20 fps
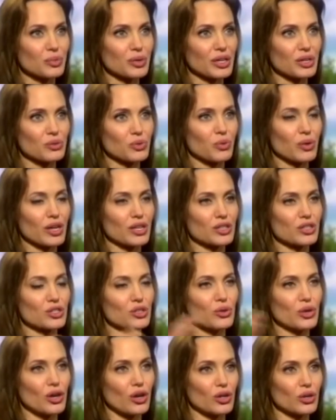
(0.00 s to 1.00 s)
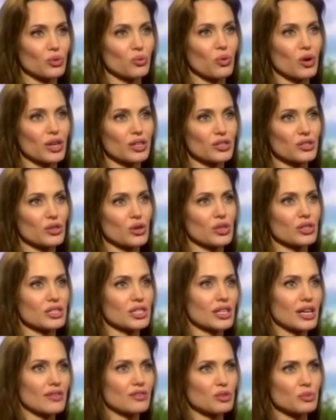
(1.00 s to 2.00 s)
because we wanted to do it all in one, so it
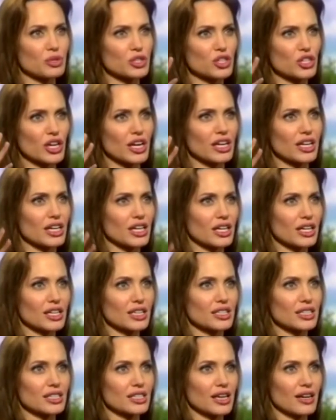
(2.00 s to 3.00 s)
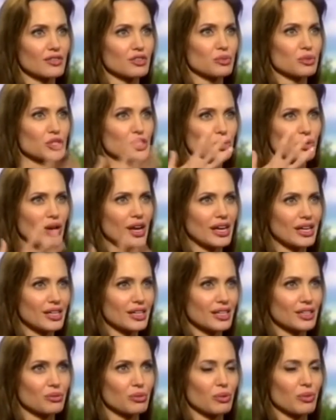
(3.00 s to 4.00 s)
didn't have to be shaky and it didn't have to be too
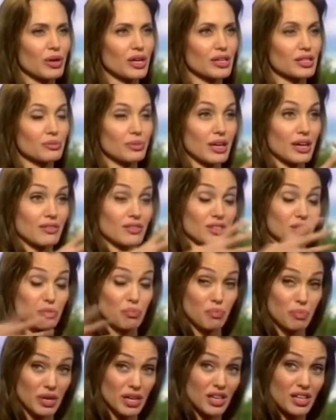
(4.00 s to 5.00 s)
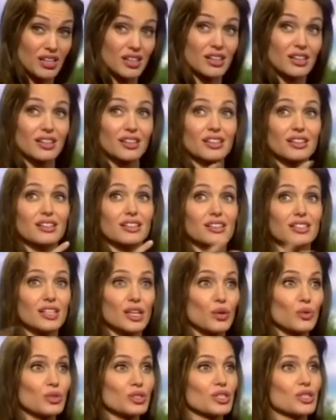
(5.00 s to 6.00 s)
edited. We wanted to have these big
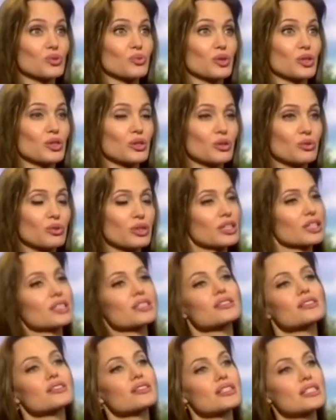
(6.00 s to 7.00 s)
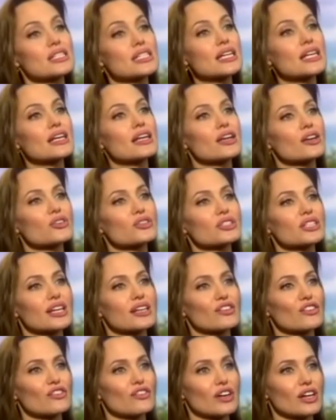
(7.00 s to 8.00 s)
sequences where you could really see and
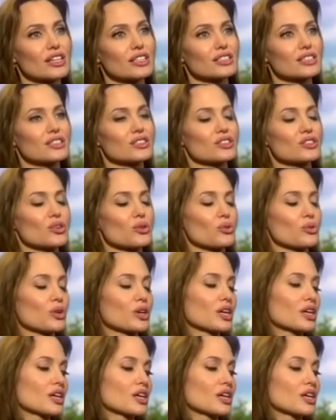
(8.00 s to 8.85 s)
understand the fights, and so